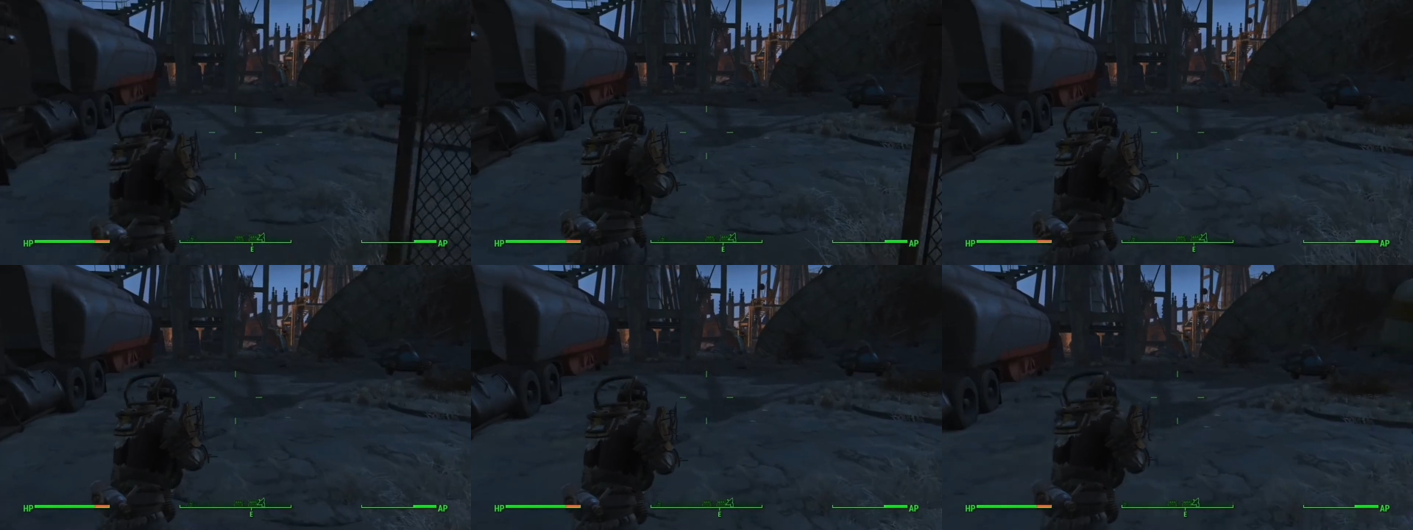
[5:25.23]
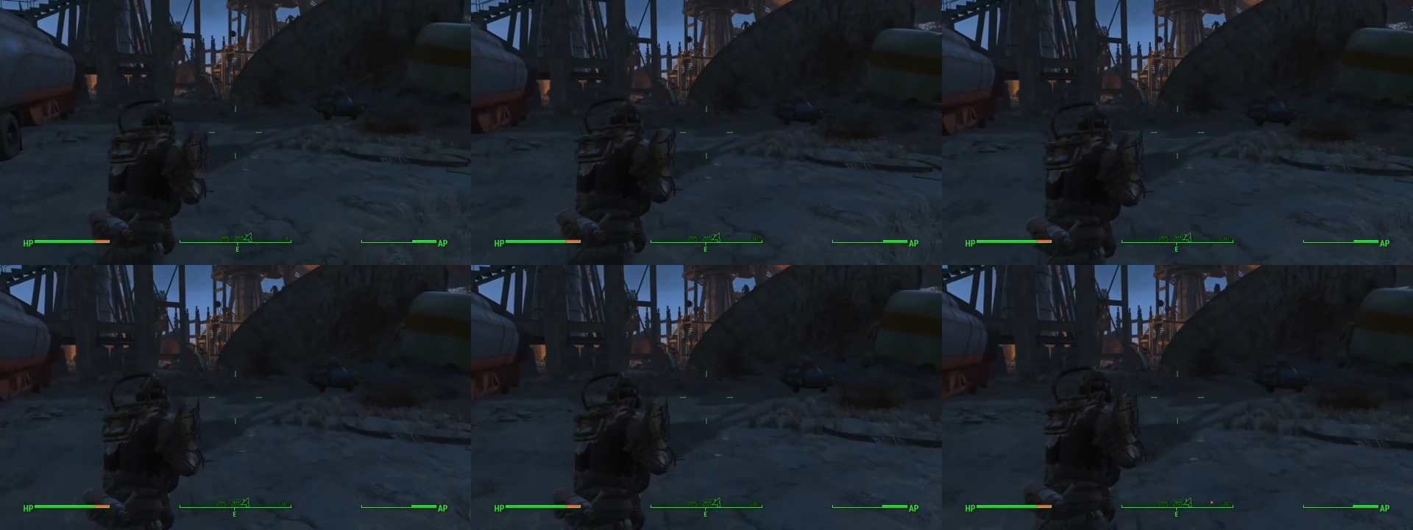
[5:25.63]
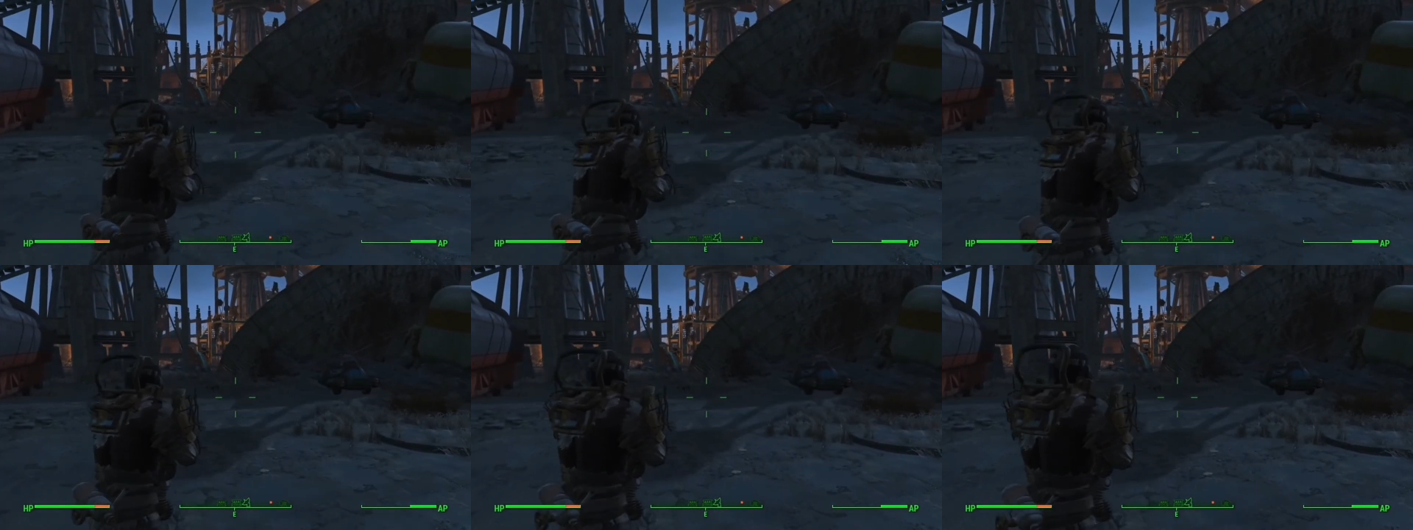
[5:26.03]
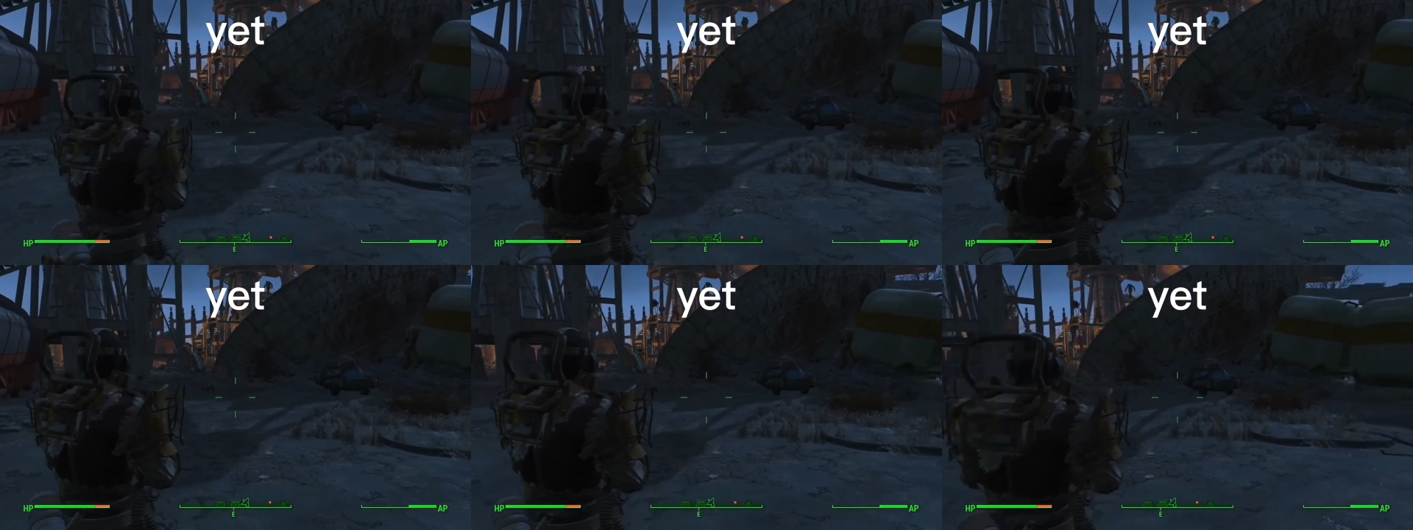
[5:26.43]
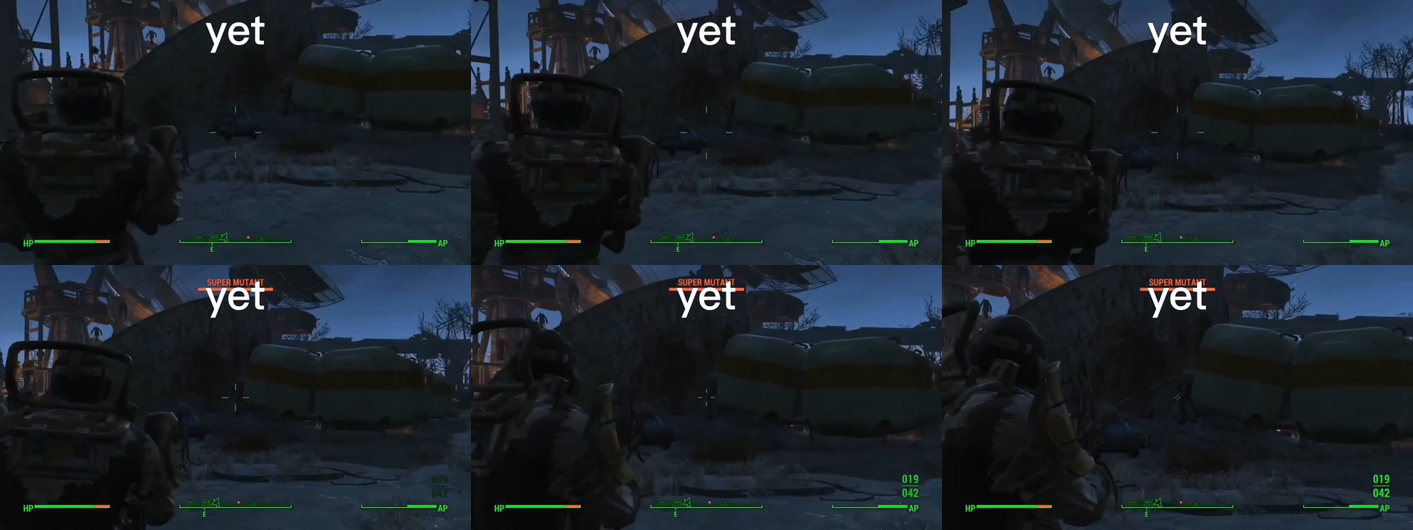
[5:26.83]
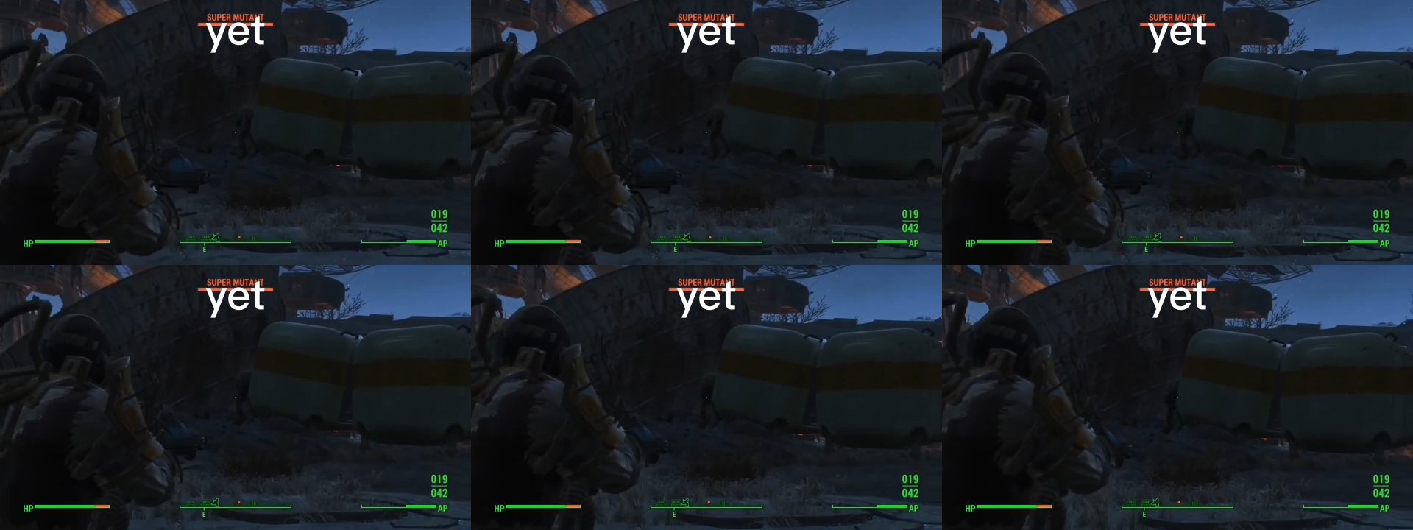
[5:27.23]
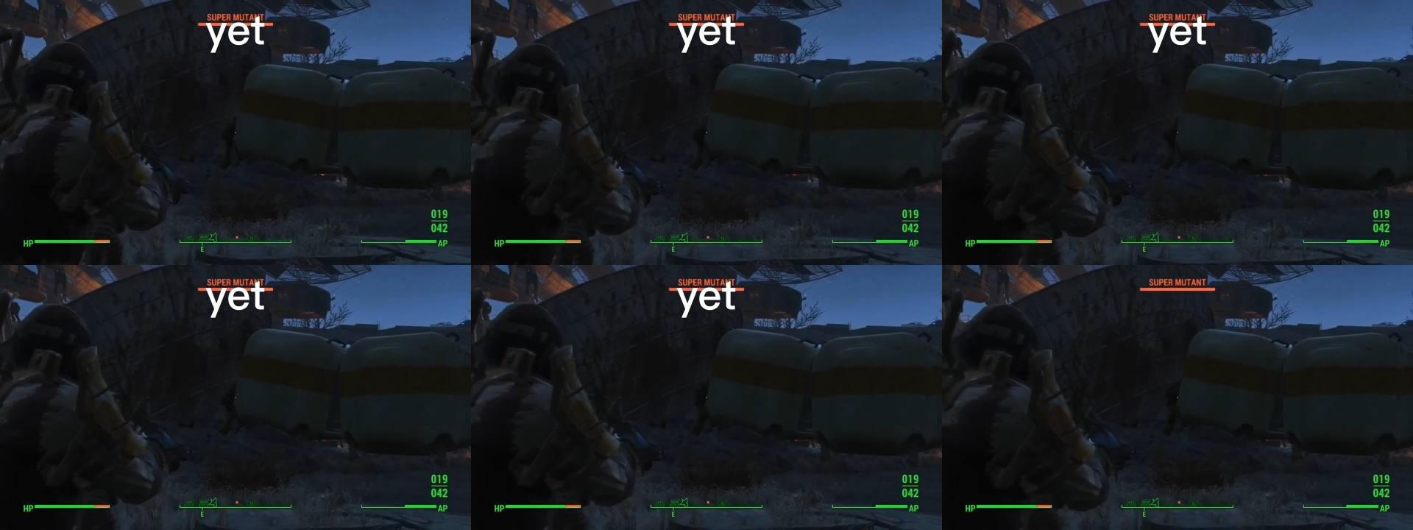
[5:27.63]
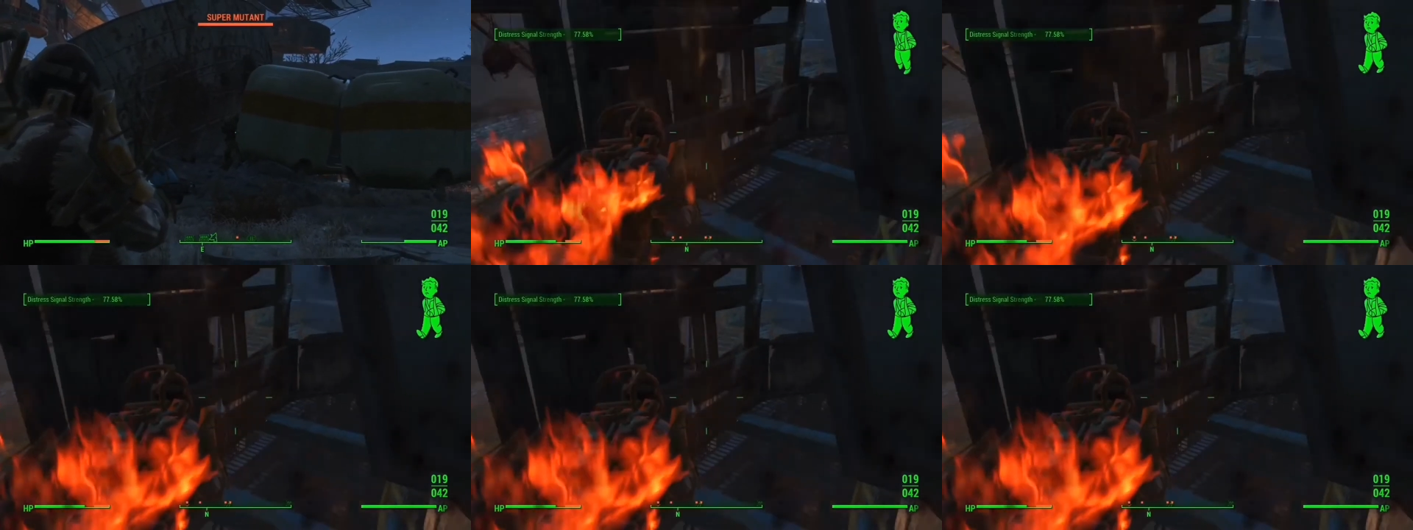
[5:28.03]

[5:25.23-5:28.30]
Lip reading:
Nobody's mouth can be seen.